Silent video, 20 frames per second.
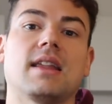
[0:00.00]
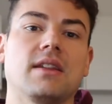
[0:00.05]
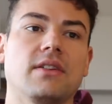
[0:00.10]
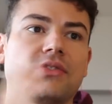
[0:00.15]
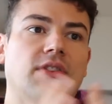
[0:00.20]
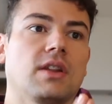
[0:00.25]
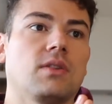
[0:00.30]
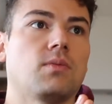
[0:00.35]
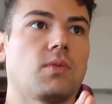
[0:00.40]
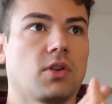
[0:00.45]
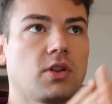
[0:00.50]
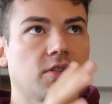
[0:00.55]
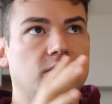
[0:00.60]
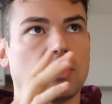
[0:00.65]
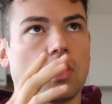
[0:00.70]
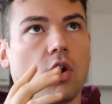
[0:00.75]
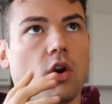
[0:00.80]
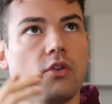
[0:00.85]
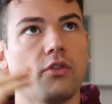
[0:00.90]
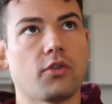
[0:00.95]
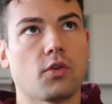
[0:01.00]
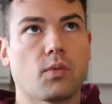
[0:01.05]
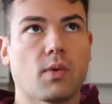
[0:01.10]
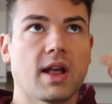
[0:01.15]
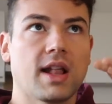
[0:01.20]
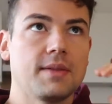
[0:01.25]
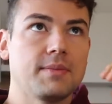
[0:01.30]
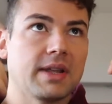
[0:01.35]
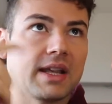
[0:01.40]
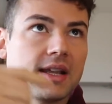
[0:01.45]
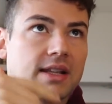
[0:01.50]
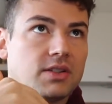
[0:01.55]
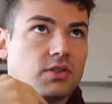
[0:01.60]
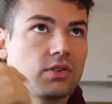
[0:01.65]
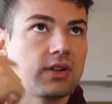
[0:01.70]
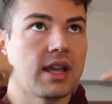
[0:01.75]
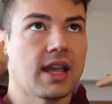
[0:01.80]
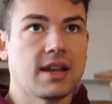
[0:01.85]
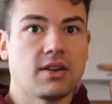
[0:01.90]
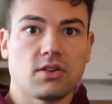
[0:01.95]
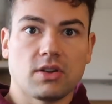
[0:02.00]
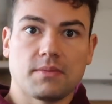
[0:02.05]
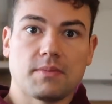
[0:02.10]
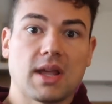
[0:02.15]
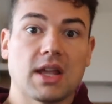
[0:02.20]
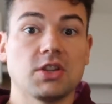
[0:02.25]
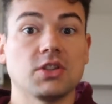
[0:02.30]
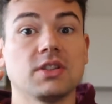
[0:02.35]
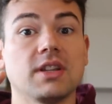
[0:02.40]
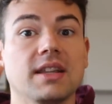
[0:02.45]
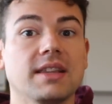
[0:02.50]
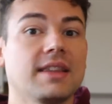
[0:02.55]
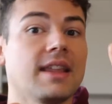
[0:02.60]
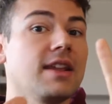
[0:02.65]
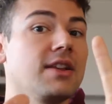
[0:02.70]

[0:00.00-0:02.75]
And if that was overwhelming and you cannot imagine it,